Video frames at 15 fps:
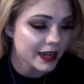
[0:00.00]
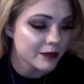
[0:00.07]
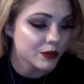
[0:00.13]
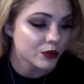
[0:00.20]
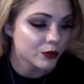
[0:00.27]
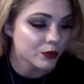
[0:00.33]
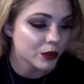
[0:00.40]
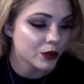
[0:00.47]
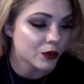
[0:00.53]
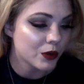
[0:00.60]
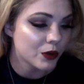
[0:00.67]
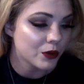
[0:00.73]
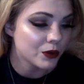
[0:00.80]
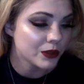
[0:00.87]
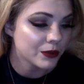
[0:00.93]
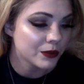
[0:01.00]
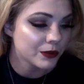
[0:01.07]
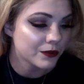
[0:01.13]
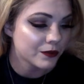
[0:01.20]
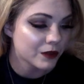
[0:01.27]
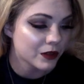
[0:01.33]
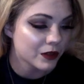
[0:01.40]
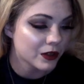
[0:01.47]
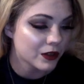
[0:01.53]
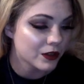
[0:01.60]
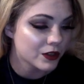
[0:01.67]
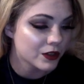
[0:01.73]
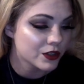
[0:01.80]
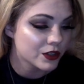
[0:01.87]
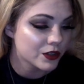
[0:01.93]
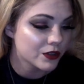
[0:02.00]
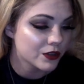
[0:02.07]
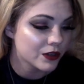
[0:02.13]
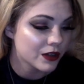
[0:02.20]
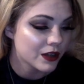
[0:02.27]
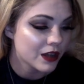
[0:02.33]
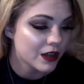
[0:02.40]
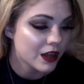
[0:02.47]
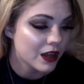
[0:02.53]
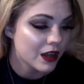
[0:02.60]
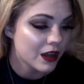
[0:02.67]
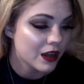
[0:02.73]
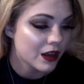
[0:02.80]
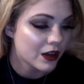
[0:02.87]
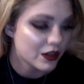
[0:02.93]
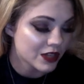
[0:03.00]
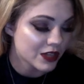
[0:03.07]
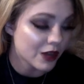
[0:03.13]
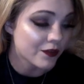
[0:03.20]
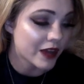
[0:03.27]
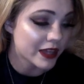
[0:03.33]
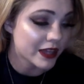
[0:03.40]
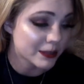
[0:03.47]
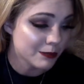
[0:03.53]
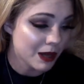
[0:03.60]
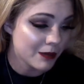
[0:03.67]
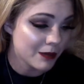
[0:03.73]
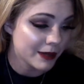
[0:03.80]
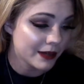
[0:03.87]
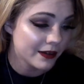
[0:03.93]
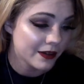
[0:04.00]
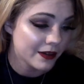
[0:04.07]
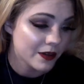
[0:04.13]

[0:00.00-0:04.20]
through, only referred to herself as Mama.